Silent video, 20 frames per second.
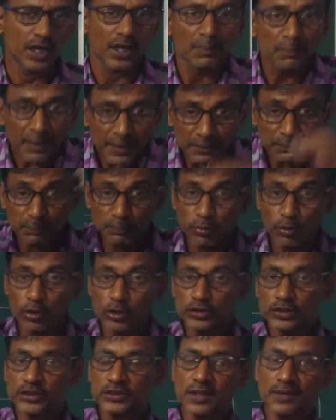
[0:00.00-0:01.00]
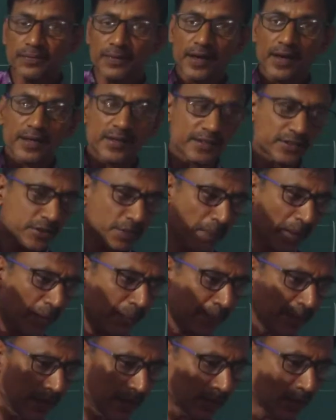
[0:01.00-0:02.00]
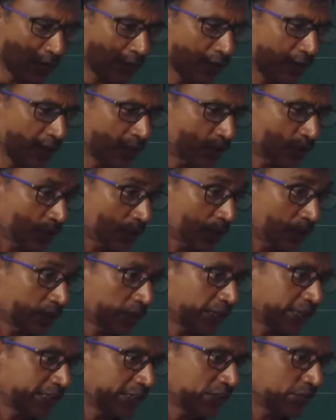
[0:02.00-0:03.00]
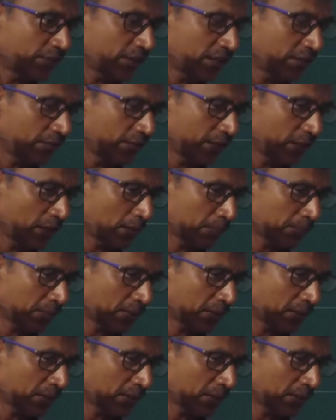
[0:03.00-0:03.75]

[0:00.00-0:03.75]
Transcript: But both the fields are perpendicular to each other. That is very, very important.